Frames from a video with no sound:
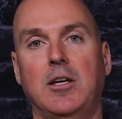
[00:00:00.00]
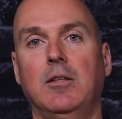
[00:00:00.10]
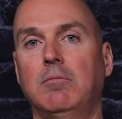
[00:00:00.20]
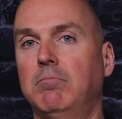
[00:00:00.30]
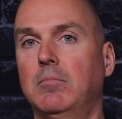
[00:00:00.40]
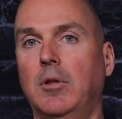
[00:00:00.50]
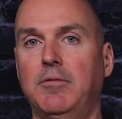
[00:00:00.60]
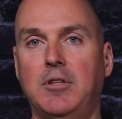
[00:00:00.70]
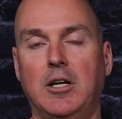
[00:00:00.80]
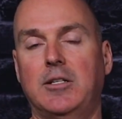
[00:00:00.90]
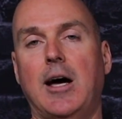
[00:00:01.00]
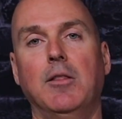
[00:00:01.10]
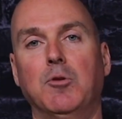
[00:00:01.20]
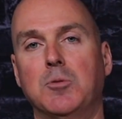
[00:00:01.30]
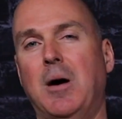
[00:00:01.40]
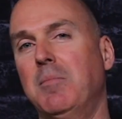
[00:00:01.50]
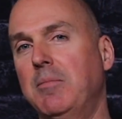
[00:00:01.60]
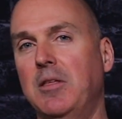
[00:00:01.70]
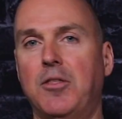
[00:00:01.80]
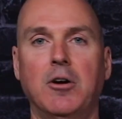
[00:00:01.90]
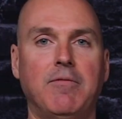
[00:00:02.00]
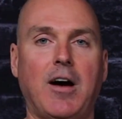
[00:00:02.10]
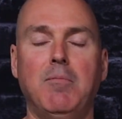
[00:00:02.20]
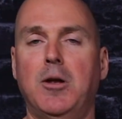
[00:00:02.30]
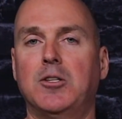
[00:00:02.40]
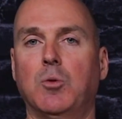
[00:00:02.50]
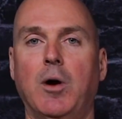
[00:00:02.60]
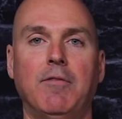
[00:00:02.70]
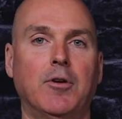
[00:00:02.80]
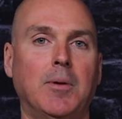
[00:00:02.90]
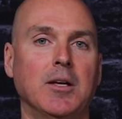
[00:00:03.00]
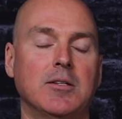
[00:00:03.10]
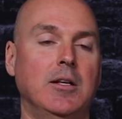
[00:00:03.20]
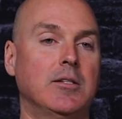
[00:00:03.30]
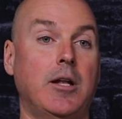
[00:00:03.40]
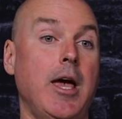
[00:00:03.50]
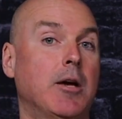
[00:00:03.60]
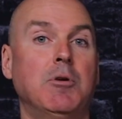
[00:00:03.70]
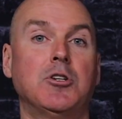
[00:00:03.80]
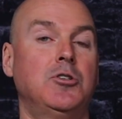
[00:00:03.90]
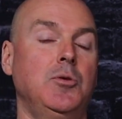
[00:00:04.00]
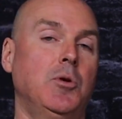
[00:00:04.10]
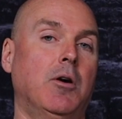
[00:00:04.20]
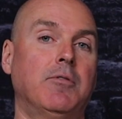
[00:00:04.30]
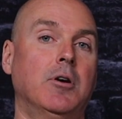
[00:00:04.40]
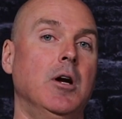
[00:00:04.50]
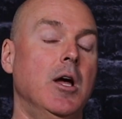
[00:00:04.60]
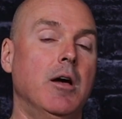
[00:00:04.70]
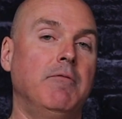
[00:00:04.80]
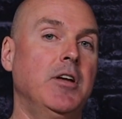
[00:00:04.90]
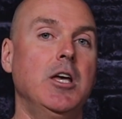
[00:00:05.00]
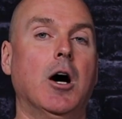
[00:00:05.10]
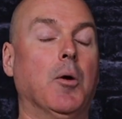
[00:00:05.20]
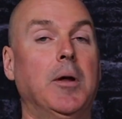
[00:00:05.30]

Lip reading: He lived in a town that was about maybe 35 minutes away from us, and he said, "Hey, can we just do it over video?"